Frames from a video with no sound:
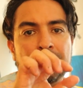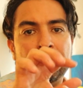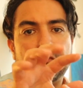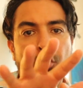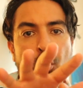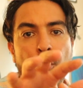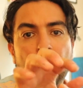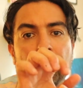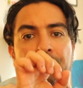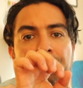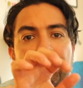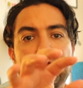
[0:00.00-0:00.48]

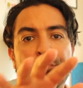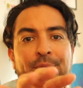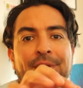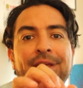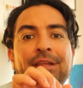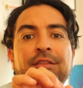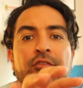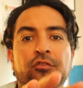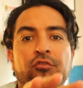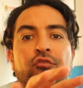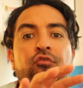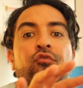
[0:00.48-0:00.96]
don't
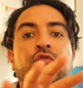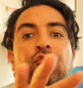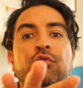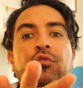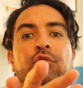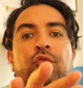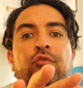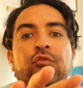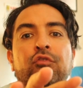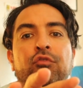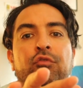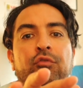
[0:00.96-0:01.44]
speak the
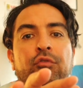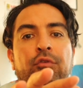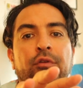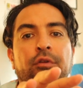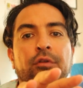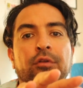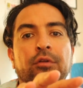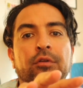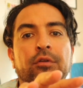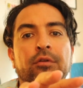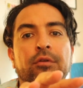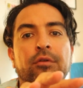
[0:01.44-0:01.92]
truth,
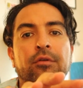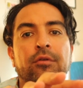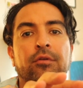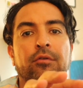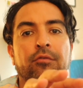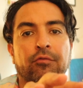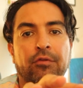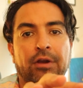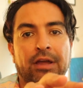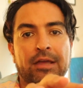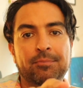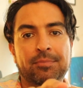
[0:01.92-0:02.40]

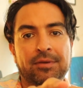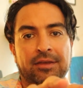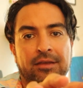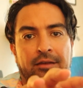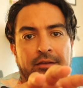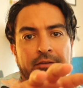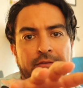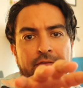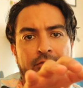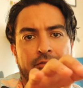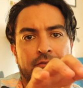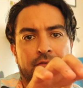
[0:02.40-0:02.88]
right?
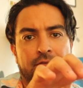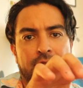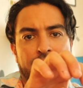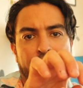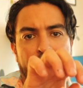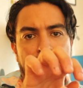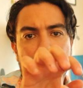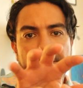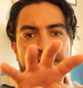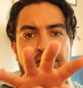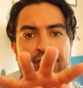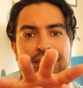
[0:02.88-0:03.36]
Because
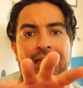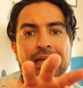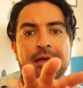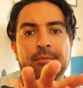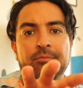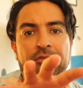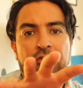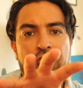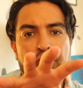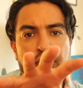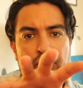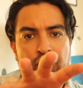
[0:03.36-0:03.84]
to
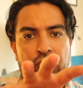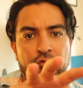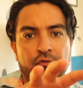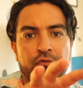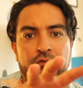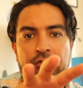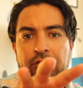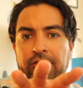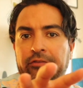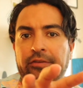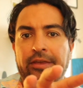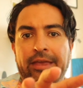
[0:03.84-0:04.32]
them, the
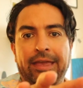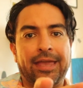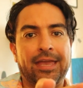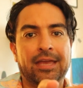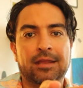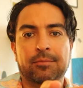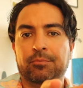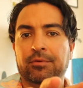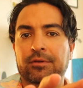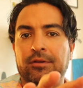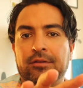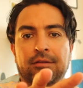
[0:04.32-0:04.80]
truth is
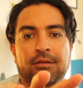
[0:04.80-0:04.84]
hate. But